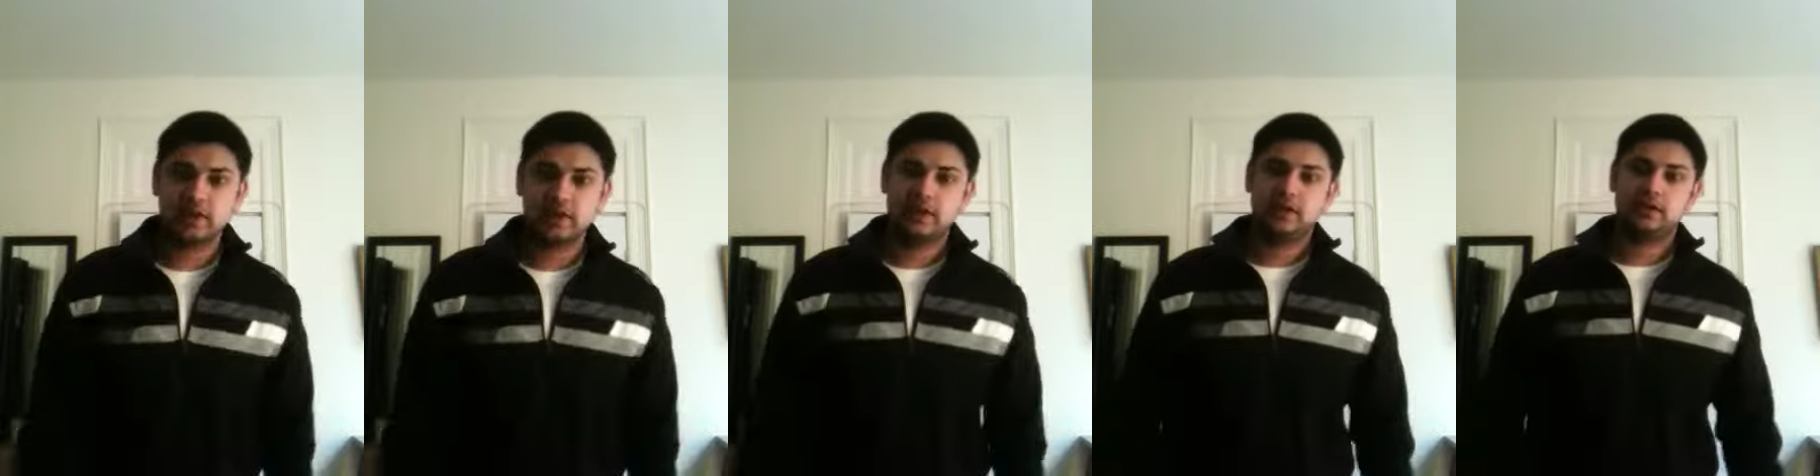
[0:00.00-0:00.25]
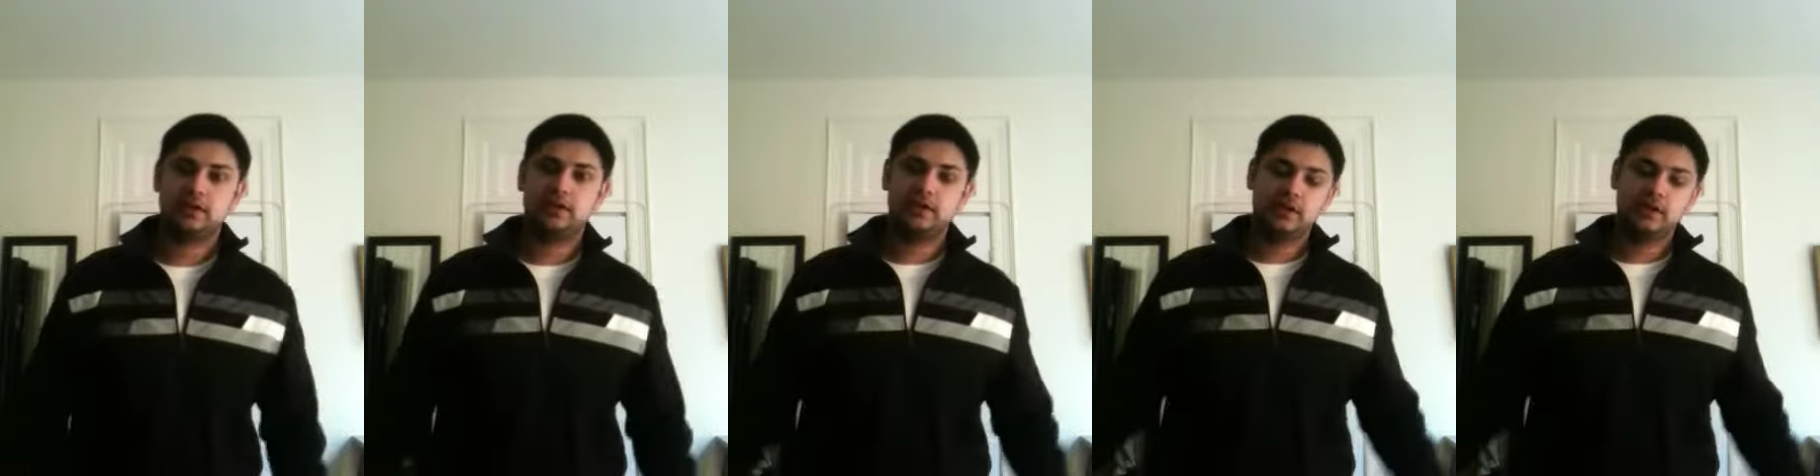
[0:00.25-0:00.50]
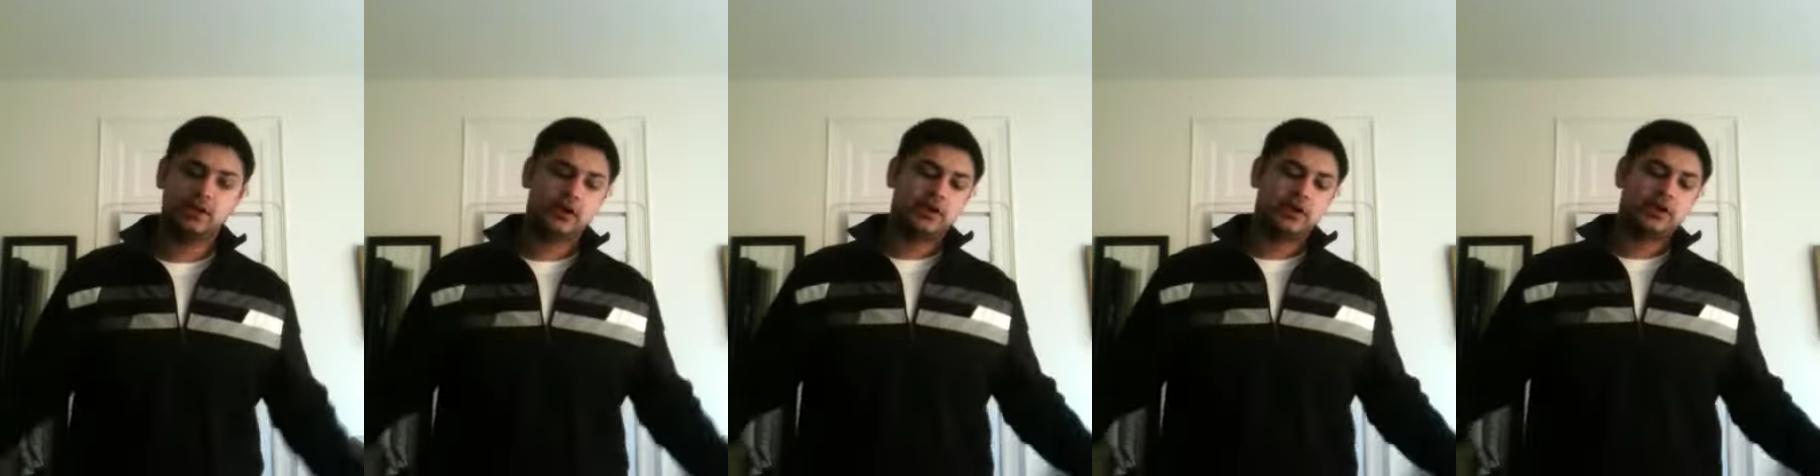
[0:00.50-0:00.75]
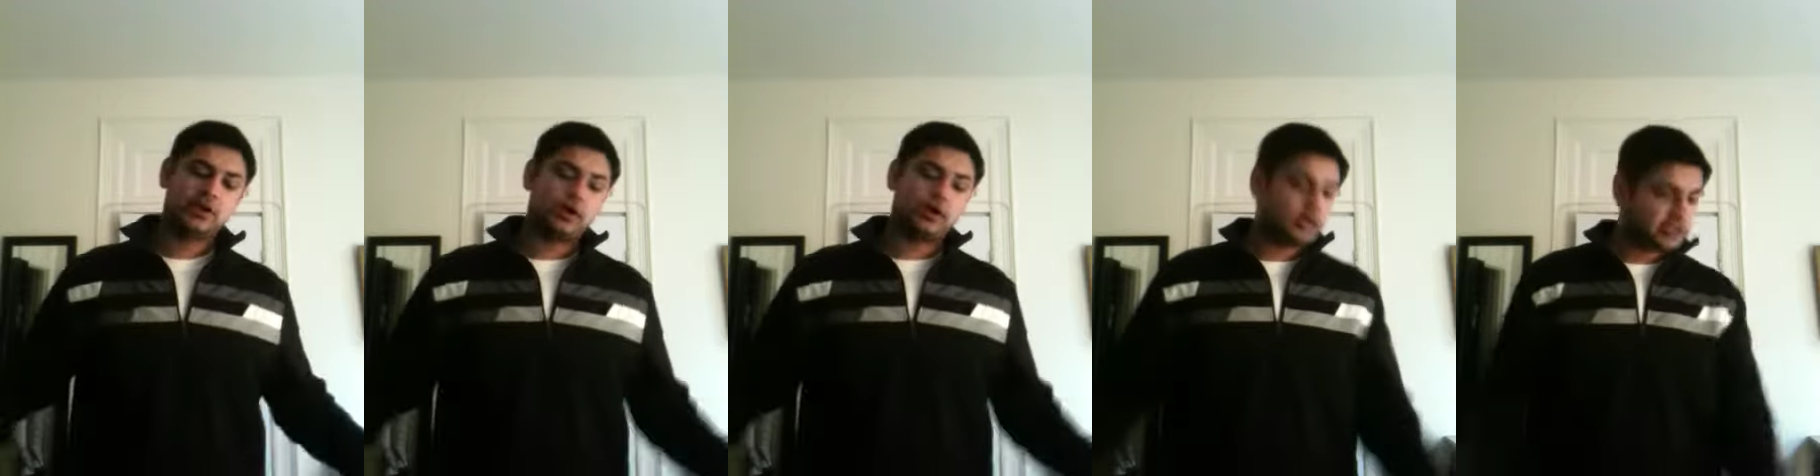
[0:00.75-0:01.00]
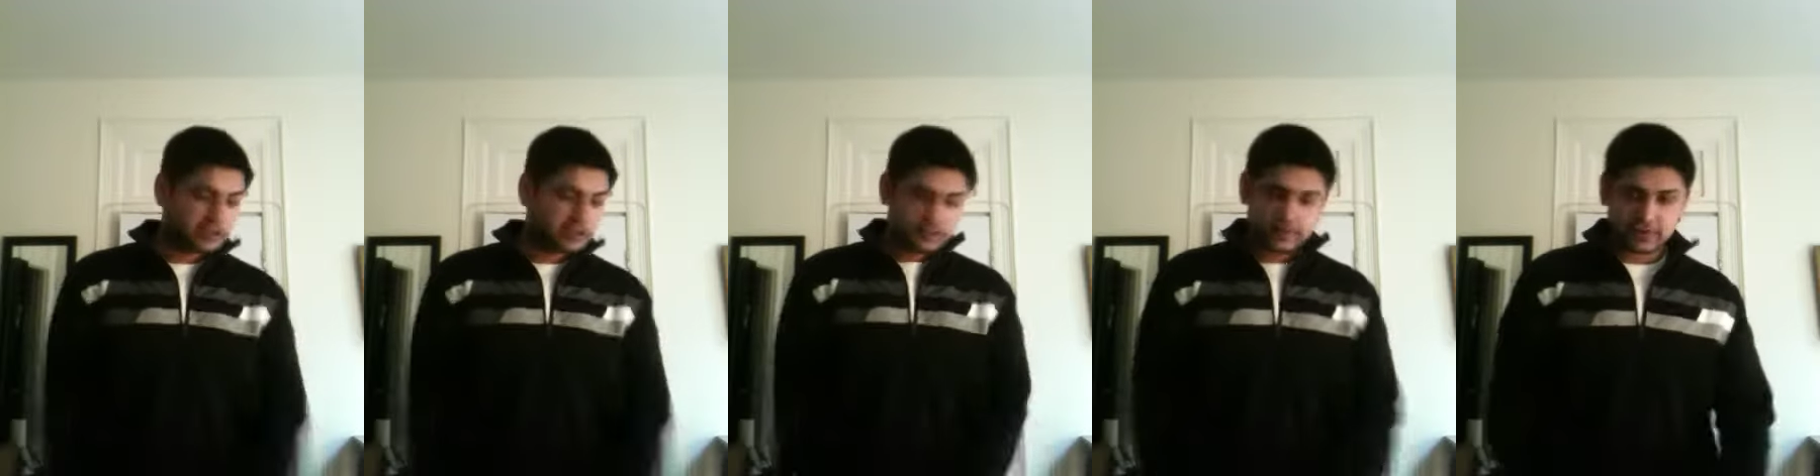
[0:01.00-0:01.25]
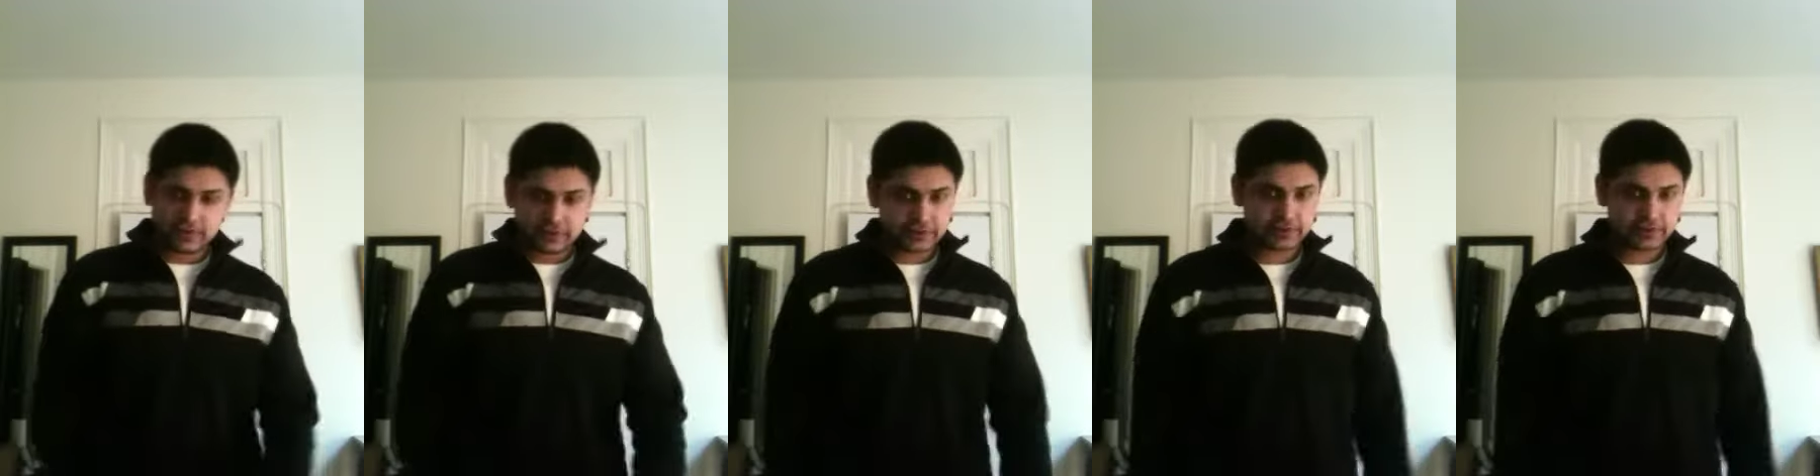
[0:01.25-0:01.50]
and all the
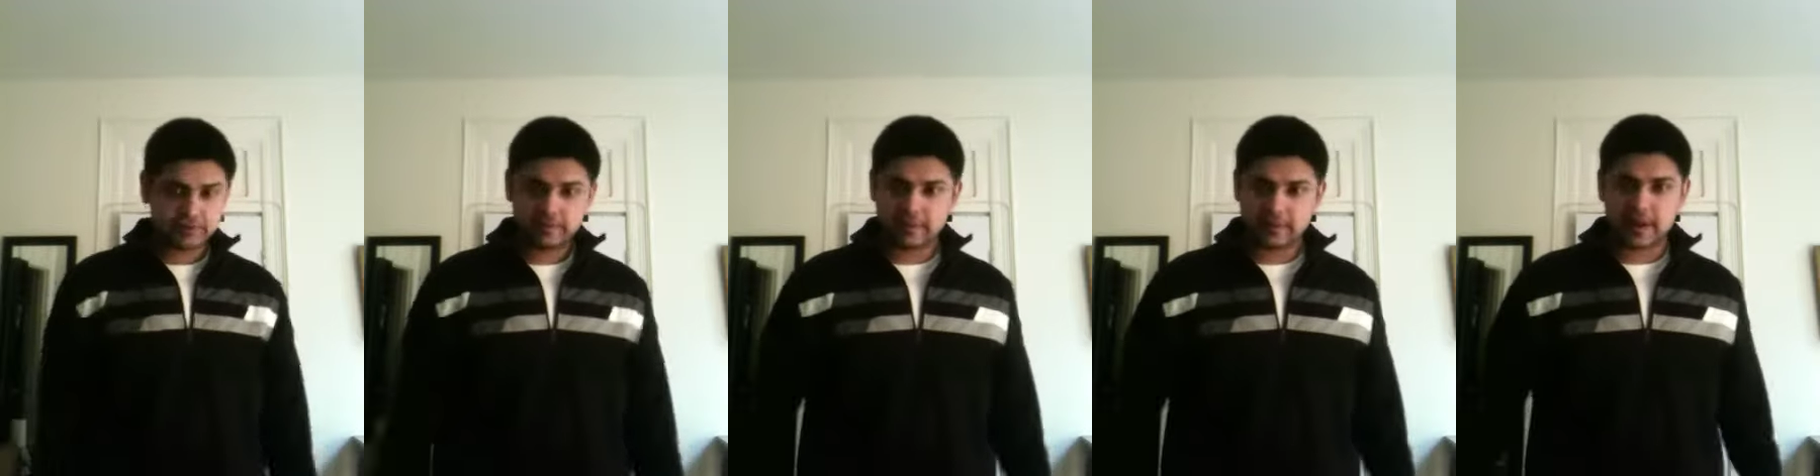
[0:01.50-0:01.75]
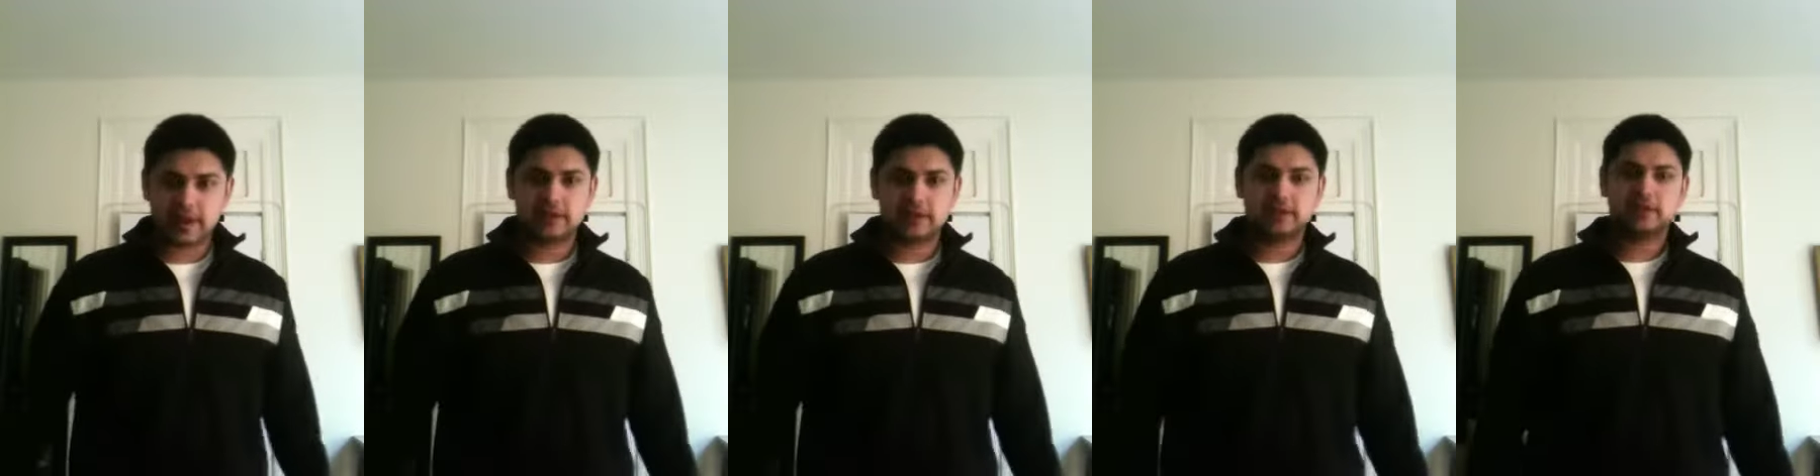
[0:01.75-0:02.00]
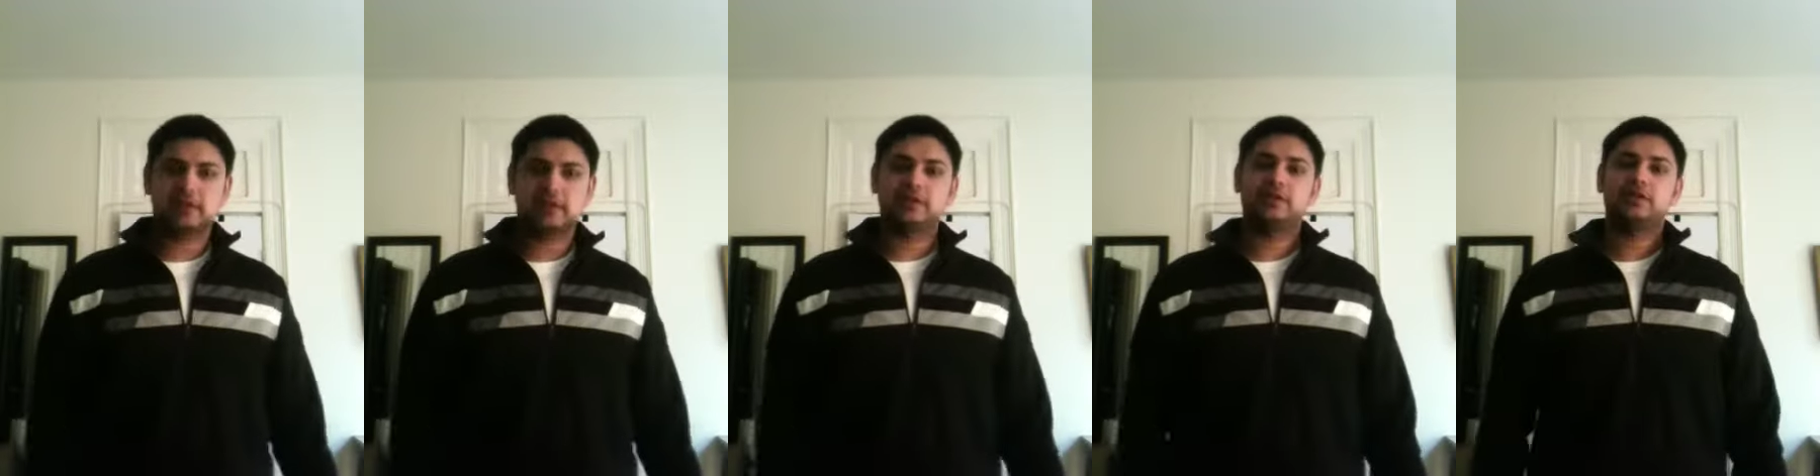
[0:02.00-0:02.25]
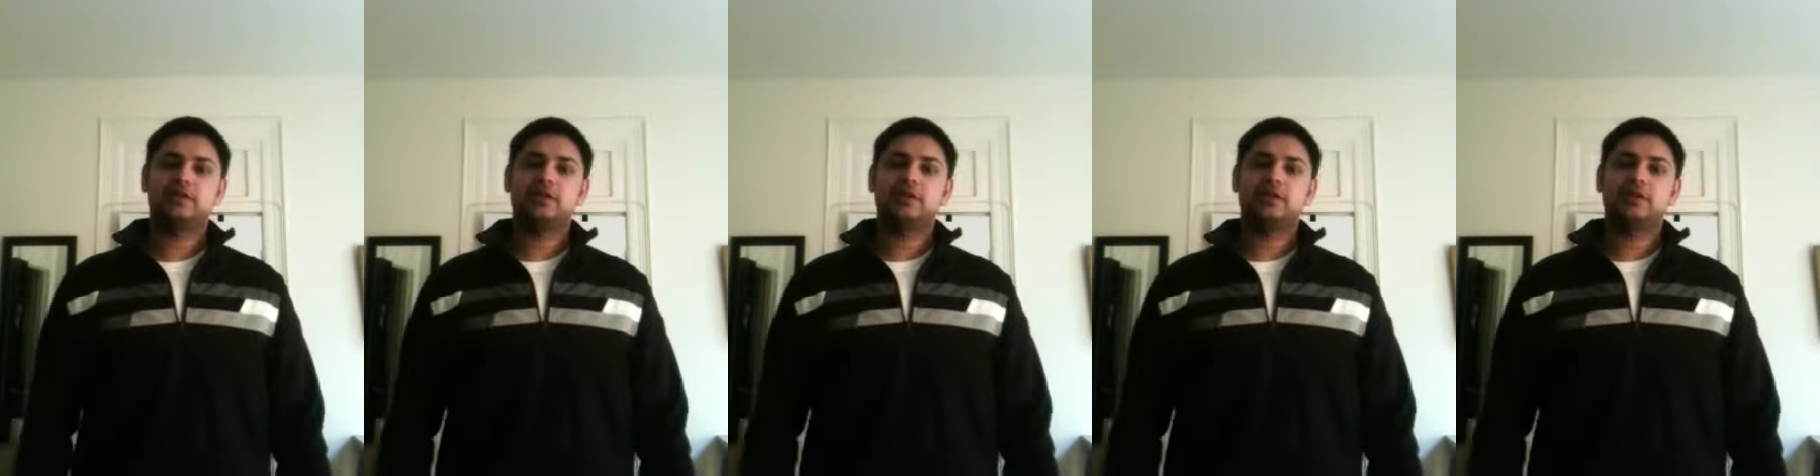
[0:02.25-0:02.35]
adventures we've had together.